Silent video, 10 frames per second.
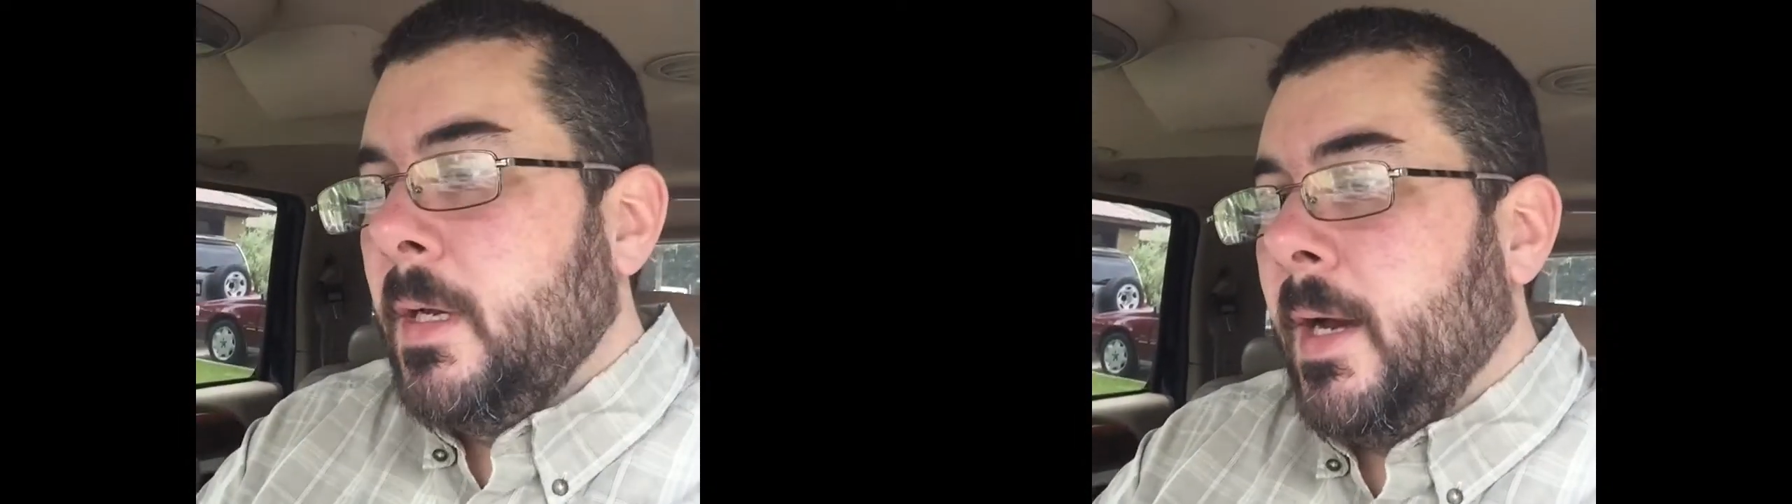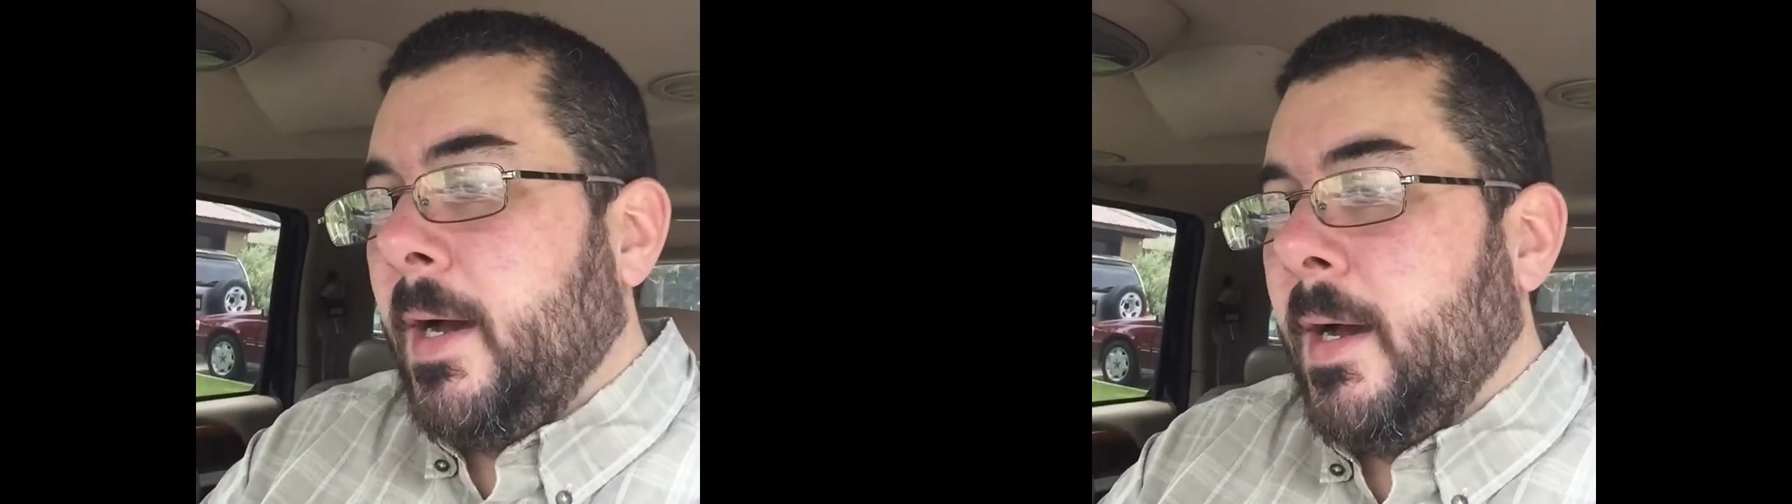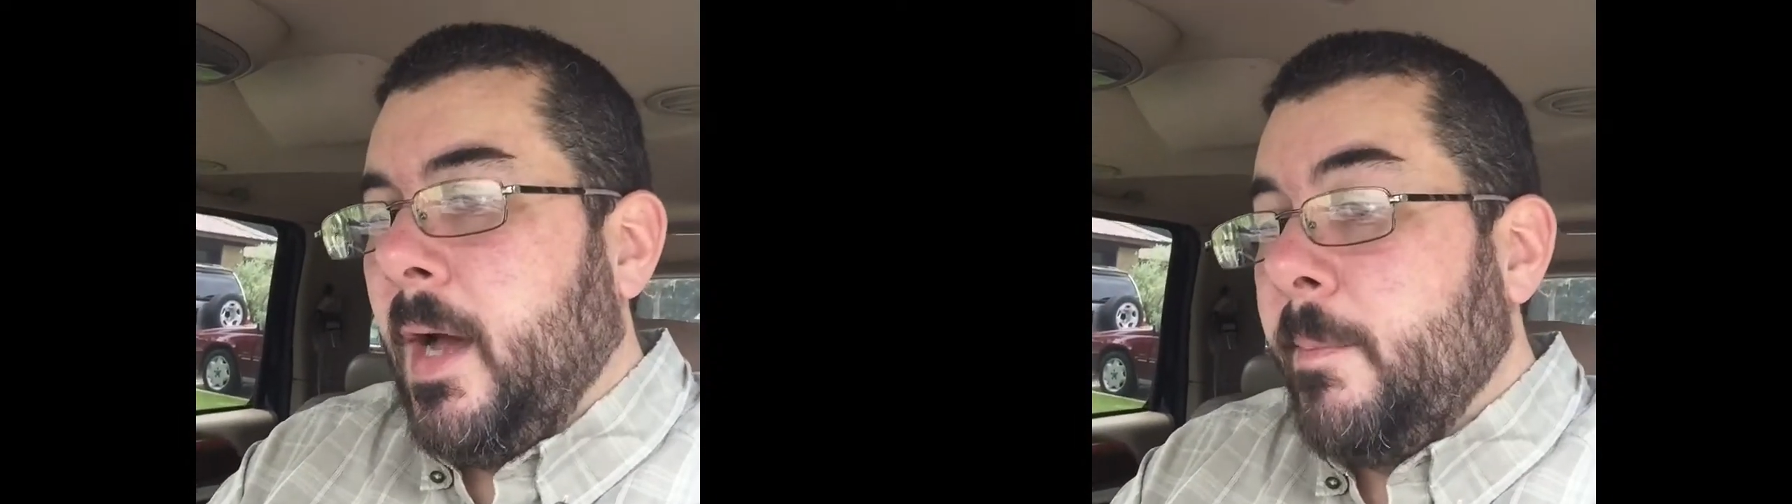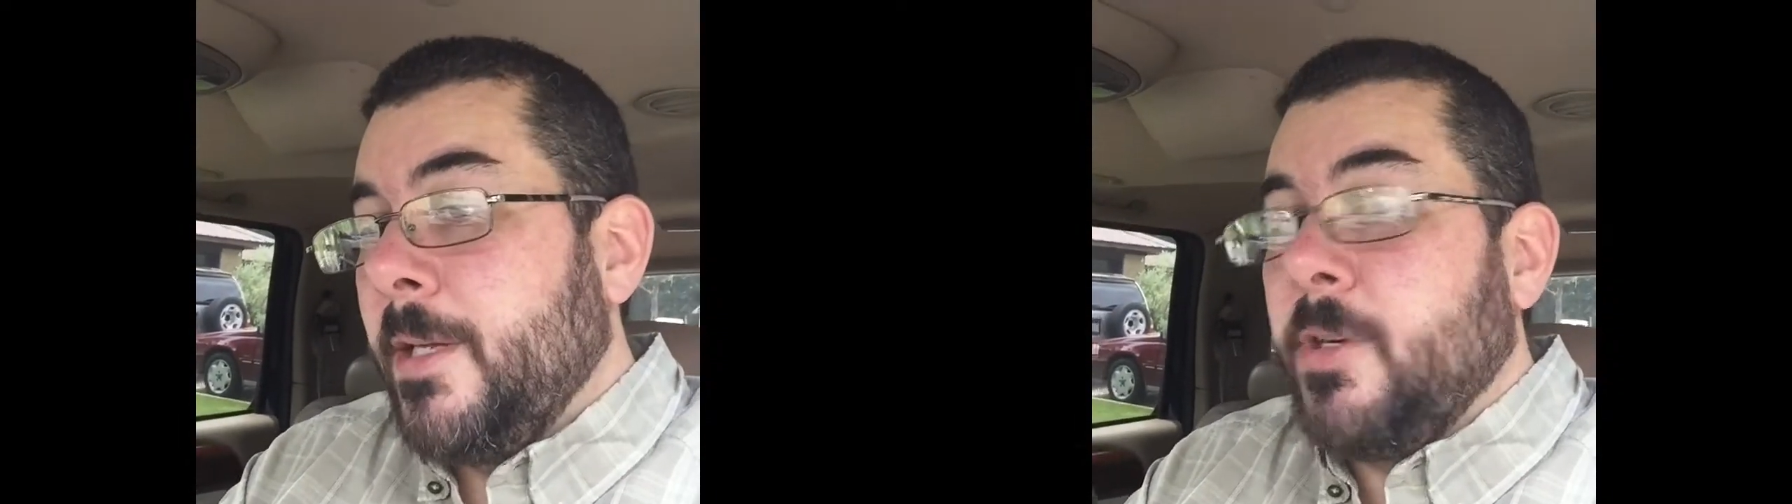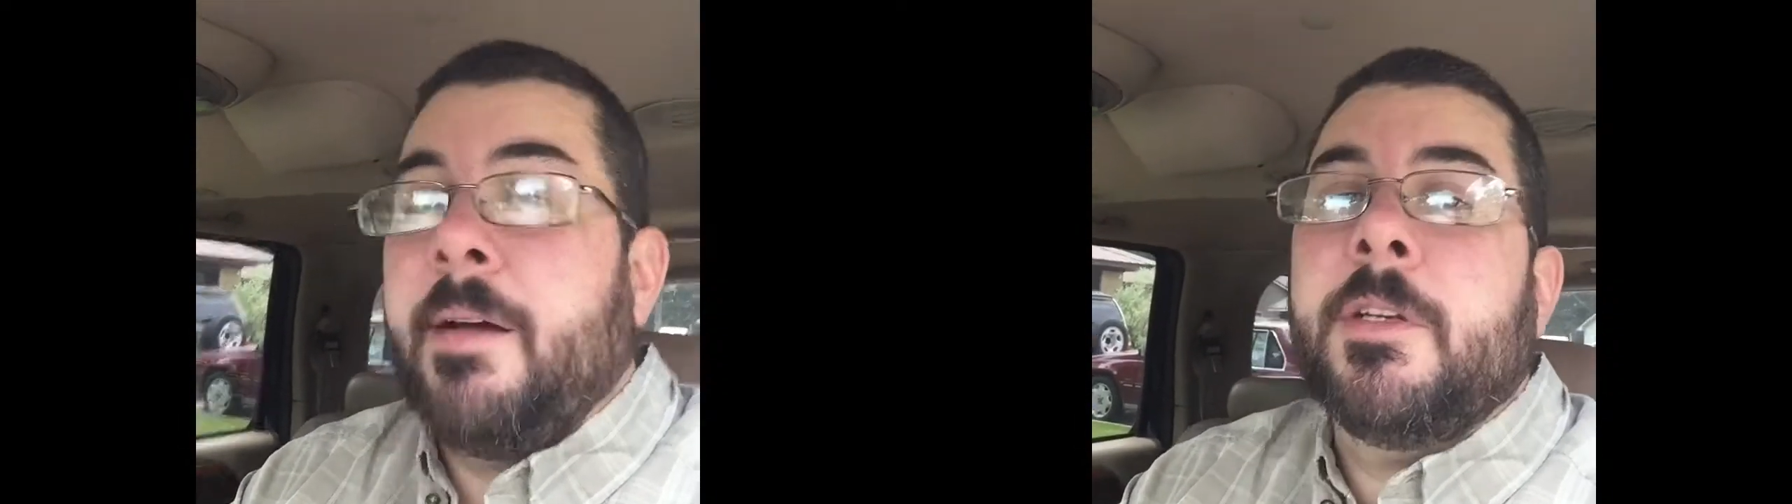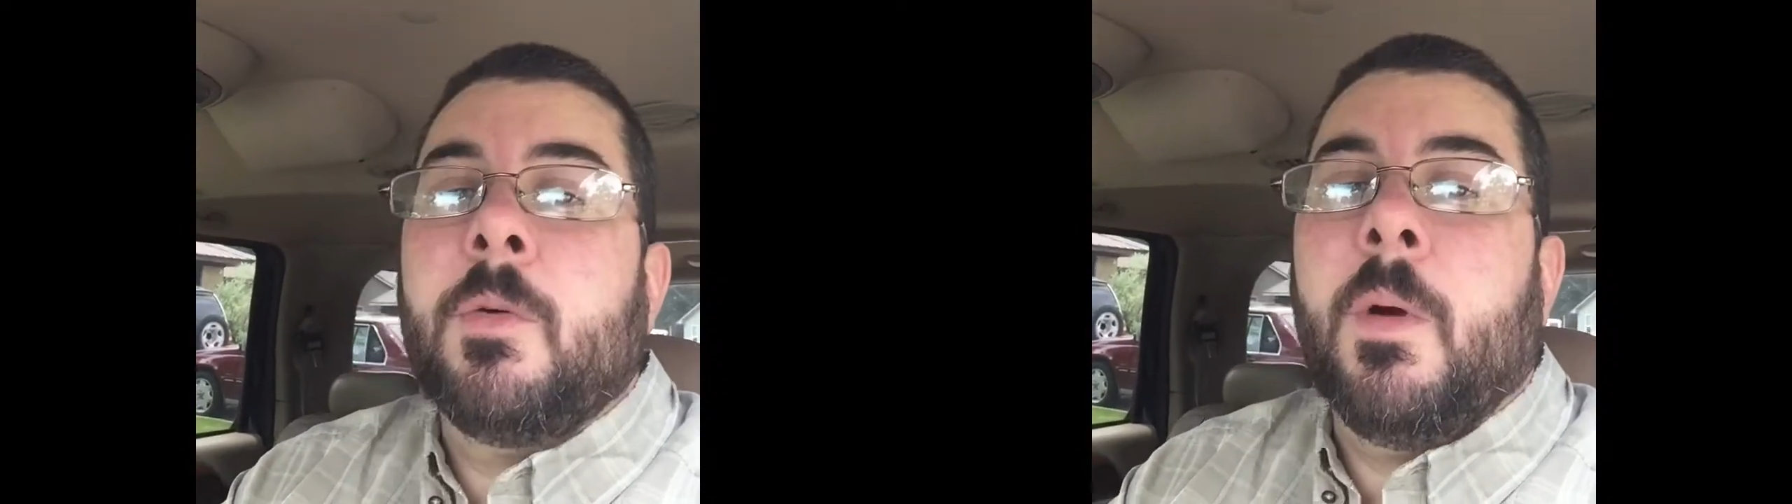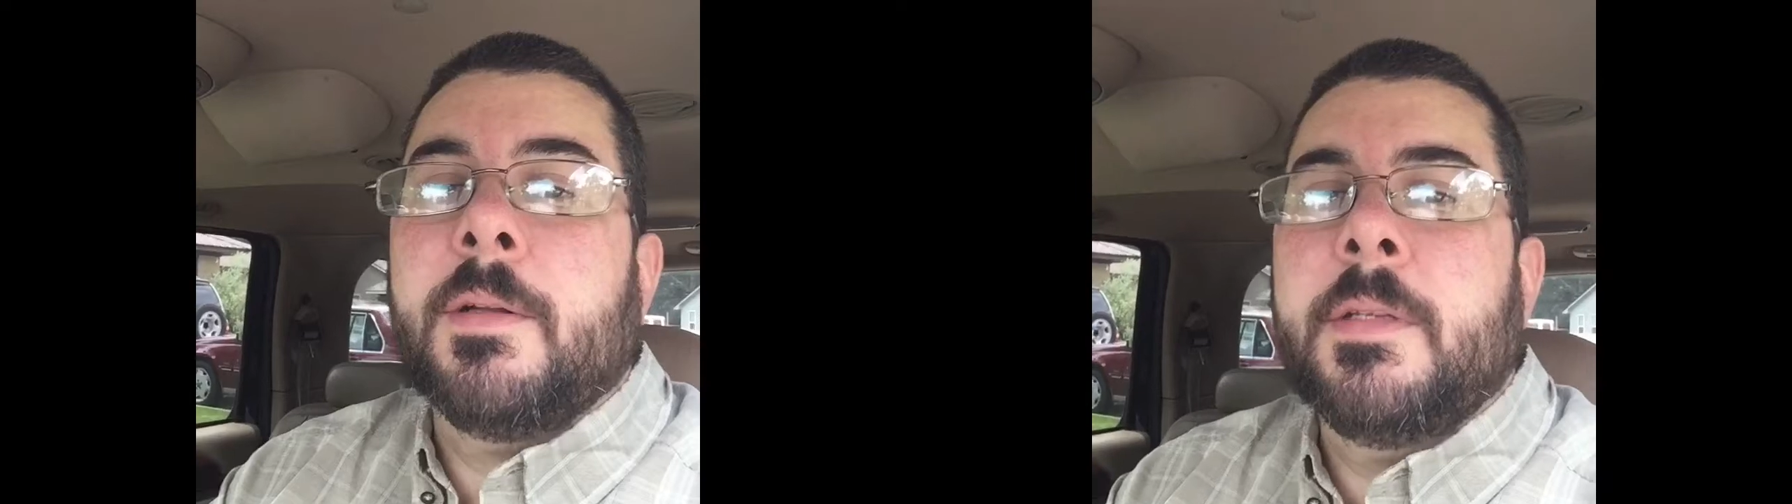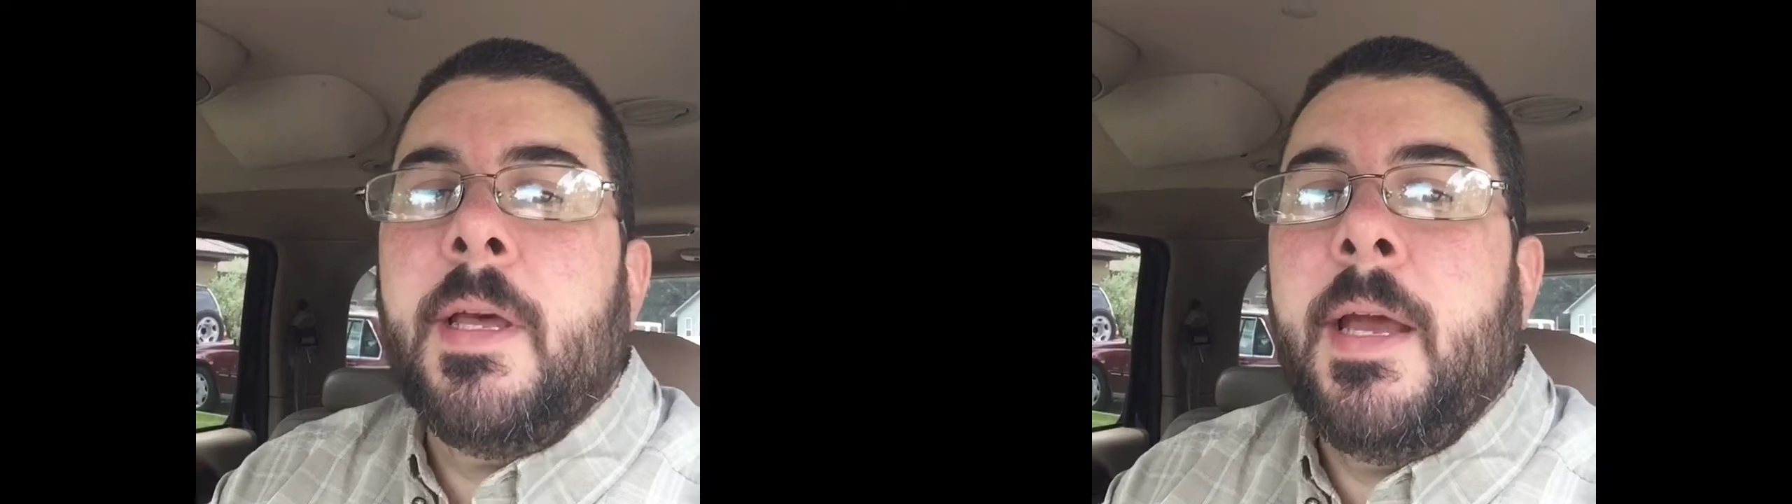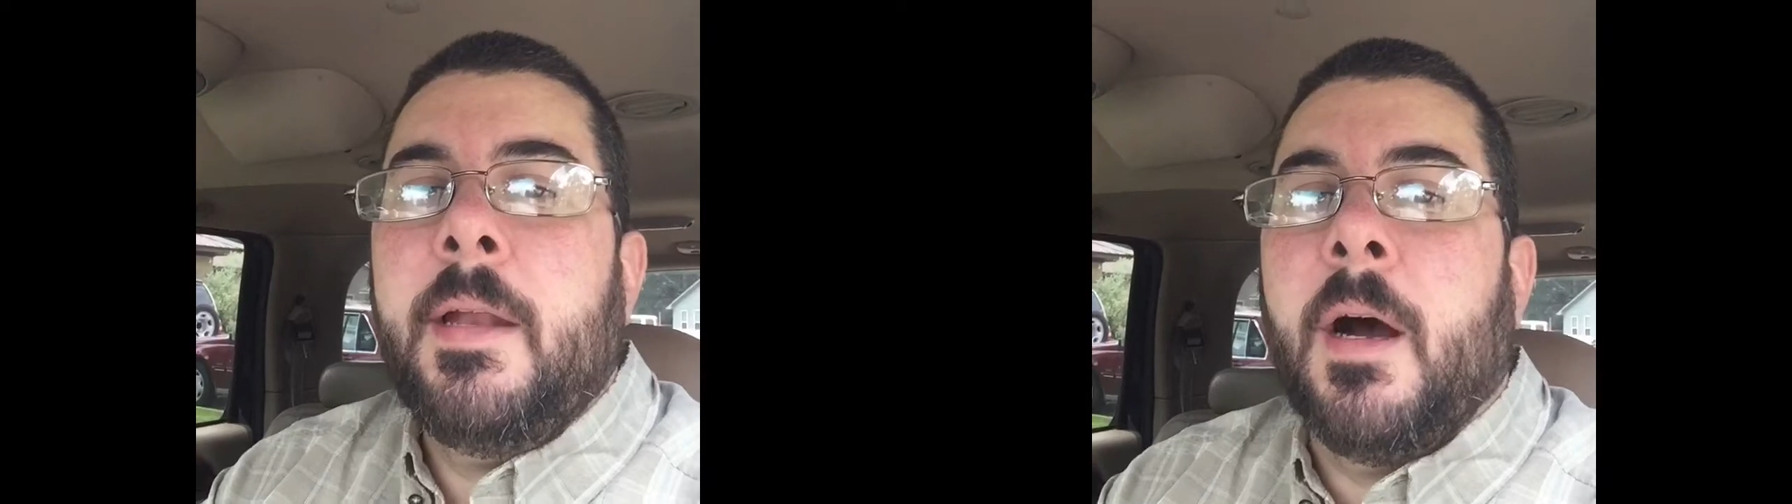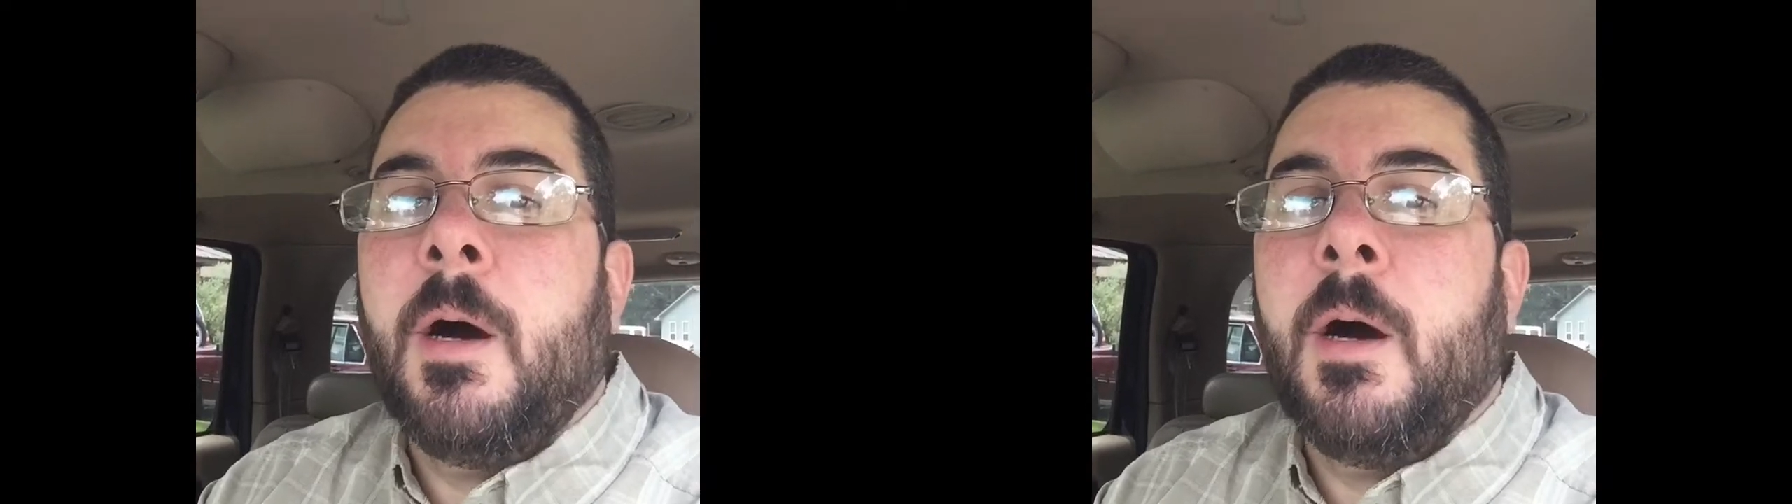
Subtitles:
I'm gonna drive it to work today to